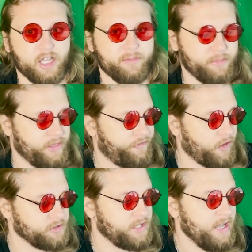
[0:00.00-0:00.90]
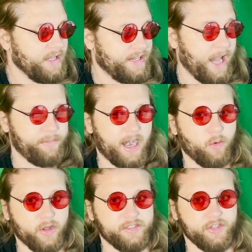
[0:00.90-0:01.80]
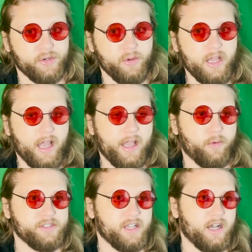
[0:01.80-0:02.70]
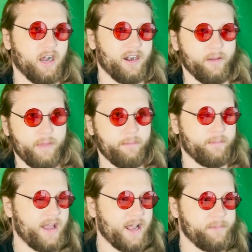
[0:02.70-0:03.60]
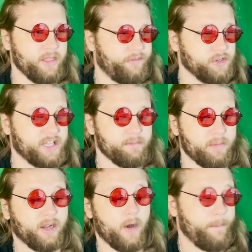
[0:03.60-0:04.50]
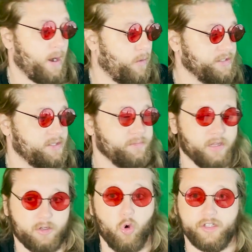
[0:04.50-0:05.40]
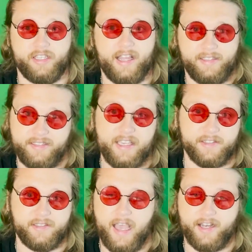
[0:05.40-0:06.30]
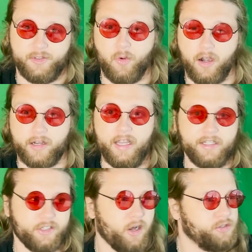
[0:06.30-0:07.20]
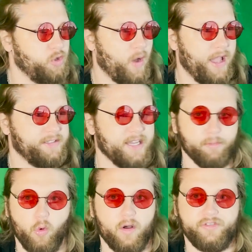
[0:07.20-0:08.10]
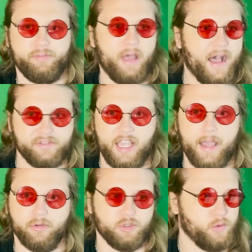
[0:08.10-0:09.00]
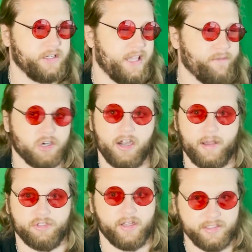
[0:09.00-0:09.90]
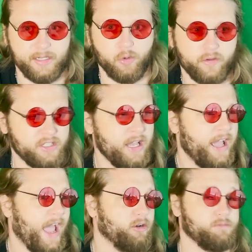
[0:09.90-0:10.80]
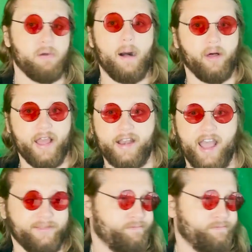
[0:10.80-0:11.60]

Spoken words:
I remember the first game that I went to. It was, it might not have been the first game, but my grandpa won some courtside seats at his work to go to a Timberwolves Mavs game. It was when Kevin Garnett was on the Timberwolves, and it was bobblehead night.